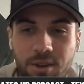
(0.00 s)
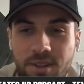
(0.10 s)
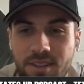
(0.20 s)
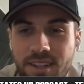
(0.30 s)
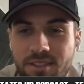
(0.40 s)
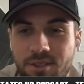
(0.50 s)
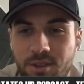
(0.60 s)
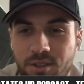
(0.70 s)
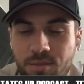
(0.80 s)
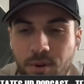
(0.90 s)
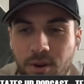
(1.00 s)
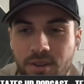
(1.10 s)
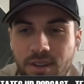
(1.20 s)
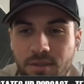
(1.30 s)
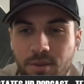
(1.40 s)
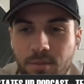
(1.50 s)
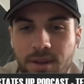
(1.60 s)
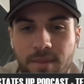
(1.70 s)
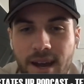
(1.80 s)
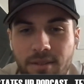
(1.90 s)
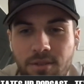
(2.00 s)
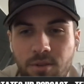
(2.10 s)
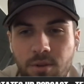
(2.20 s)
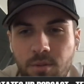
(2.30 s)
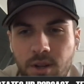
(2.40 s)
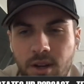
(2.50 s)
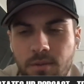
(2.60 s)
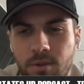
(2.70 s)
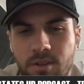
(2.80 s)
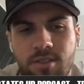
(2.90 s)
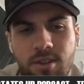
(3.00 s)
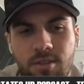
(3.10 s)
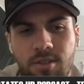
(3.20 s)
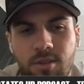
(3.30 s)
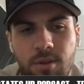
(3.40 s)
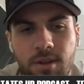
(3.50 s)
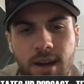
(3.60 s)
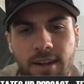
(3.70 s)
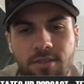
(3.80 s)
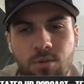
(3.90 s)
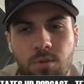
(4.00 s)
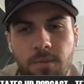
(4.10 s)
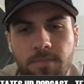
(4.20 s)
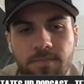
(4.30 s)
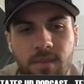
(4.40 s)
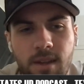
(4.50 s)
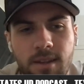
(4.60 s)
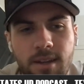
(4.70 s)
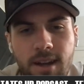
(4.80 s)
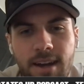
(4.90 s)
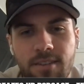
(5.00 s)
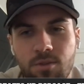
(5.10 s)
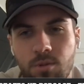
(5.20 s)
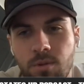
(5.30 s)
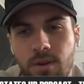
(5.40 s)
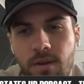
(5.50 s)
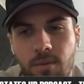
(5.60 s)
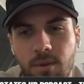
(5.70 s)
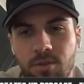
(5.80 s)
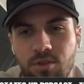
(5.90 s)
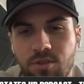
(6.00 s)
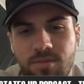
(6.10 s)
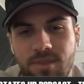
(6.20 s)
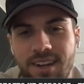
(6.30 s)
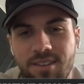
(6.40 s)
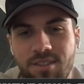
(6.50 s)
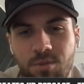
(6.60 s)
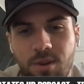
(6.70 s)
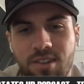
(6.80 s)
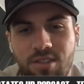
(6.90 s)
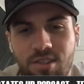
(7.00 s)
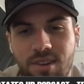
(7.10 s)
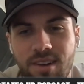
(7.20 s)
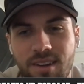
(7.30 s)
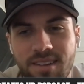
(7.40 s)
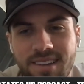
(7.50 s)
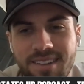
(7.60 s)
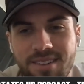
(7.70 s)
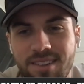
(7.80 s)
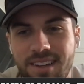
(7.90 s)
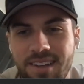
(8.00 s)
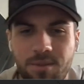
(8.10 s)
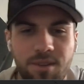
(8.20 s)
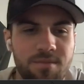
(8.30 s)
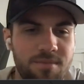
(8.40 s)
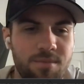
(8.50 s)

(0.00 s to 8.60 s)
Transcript: so he, he started the spark for me and Matthew. We got really serious into it in high school. And then in high school, we would just kind of switch uh, kickers. Like we,